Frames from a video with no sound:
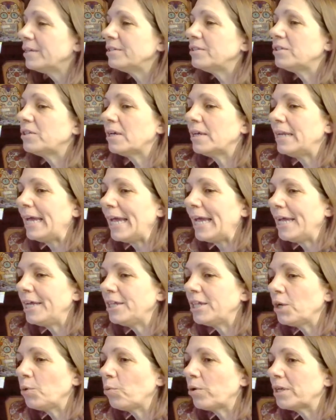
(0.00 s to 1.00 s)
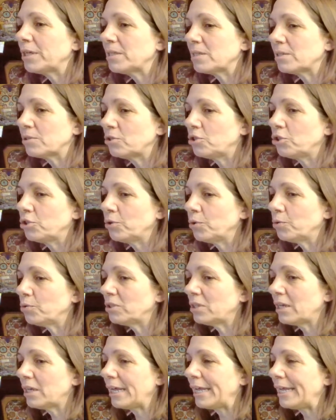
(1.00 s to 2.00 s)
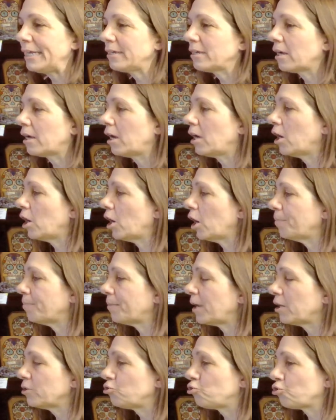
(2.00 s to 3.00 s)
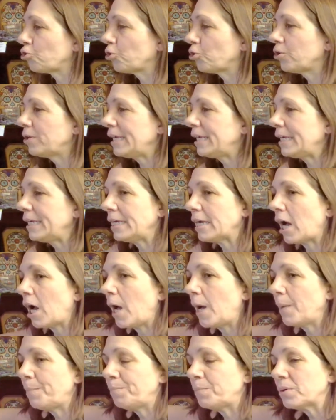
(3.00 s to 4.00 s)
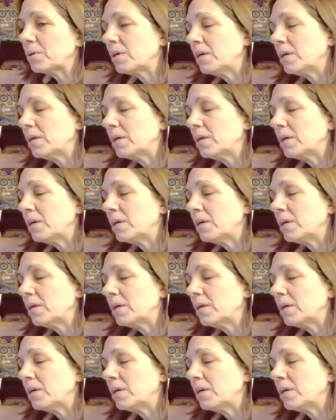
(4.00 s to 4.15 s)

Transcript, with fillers: Today, they want us to take um, a journey up